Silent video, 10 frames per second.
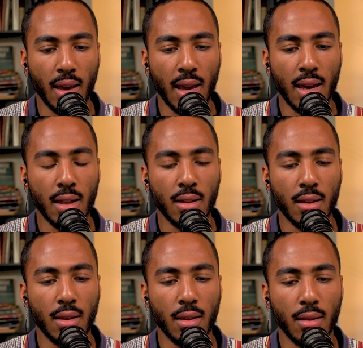And
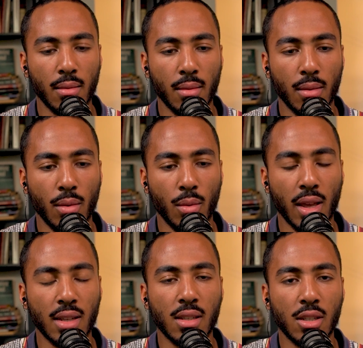what
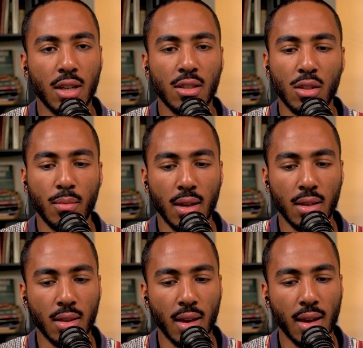that suggests to me
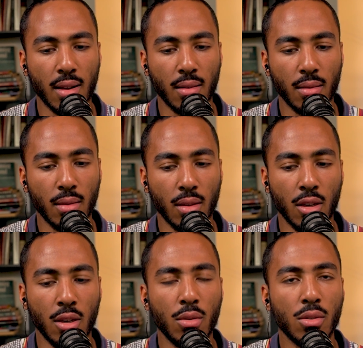is that
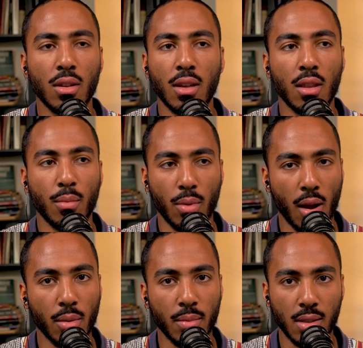usually the
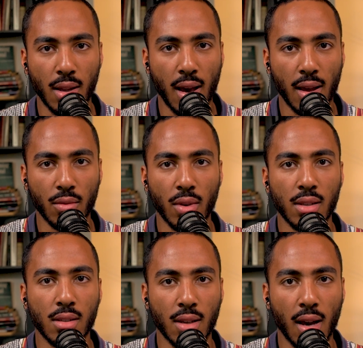problem is not
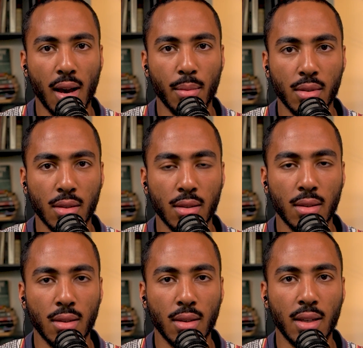racist cops.
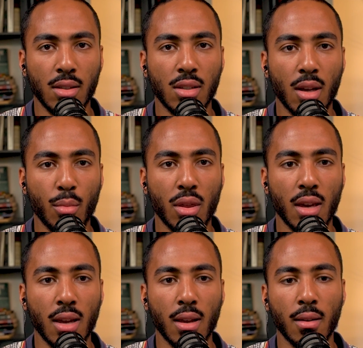It's
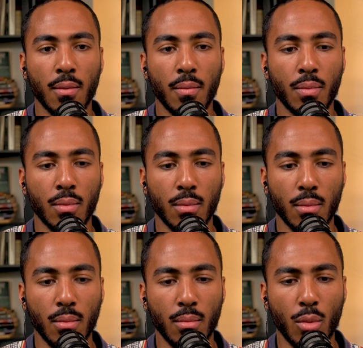something
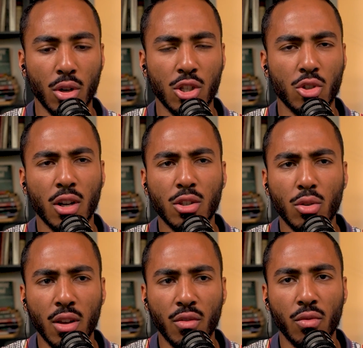more
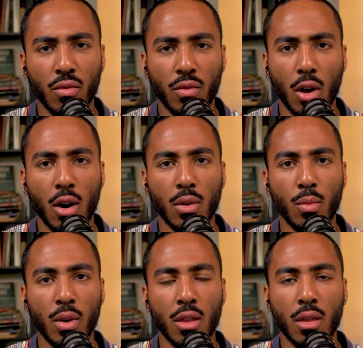structurally flawed
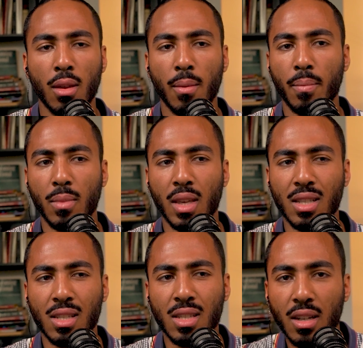with the
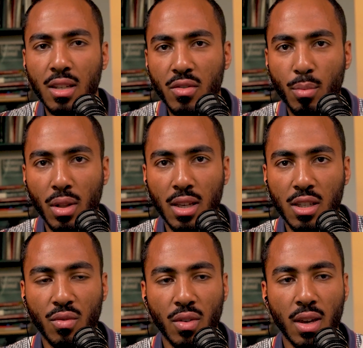incentives
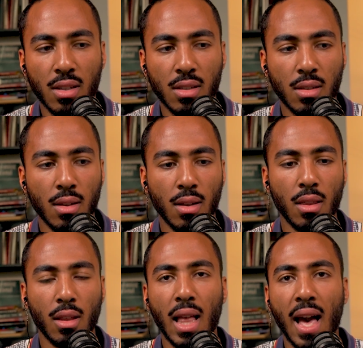police face,
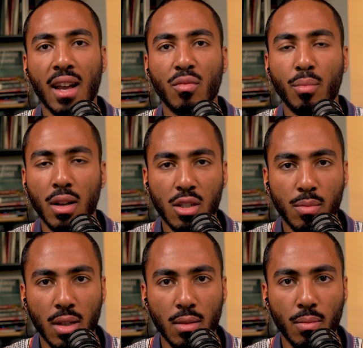the lack of
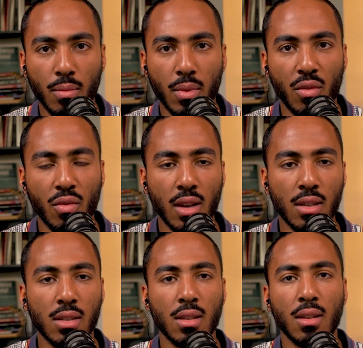punishment they
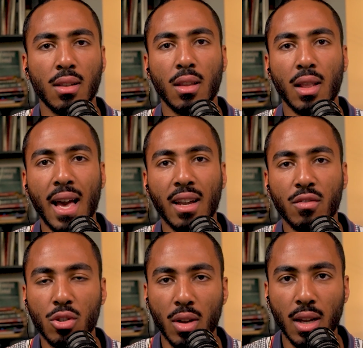face, the lack of
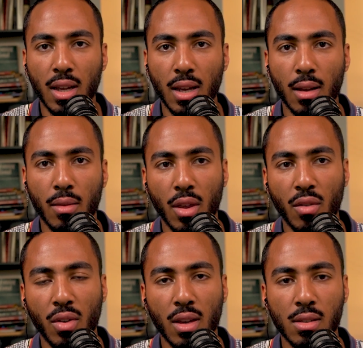training they
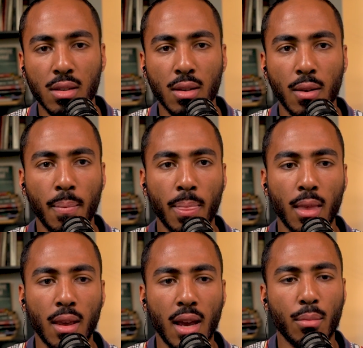face,
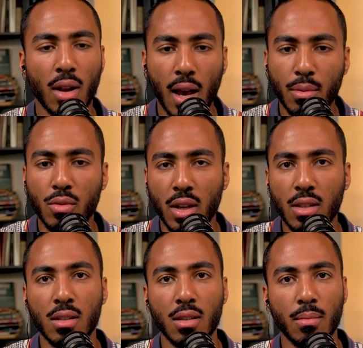and perhaps
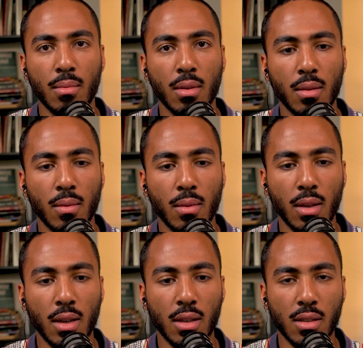racism
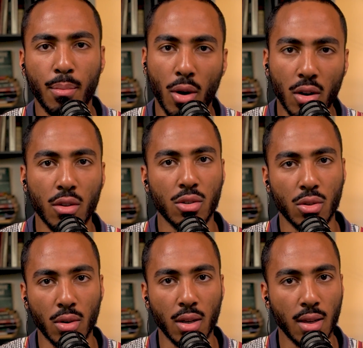is a part of the
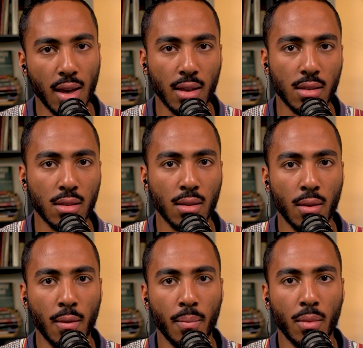story, yes.
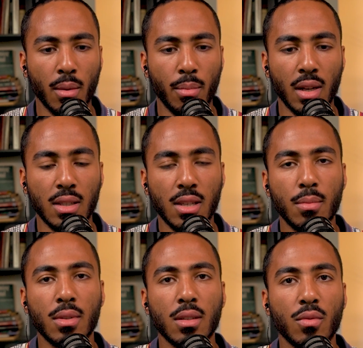But it
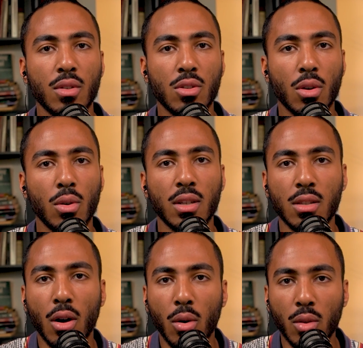seems as if it's sold as
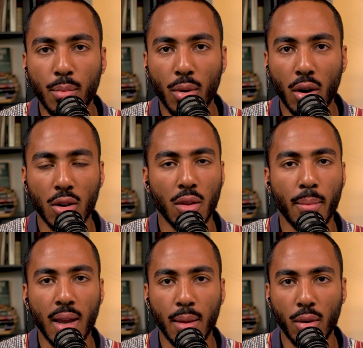the only part or the
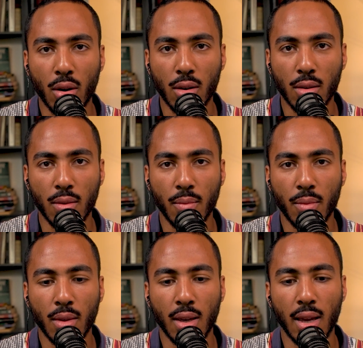main part,
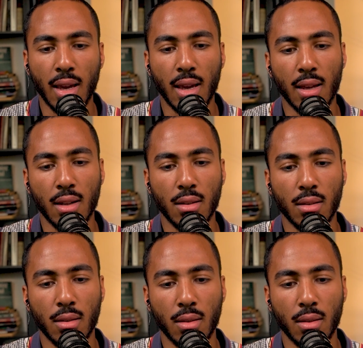and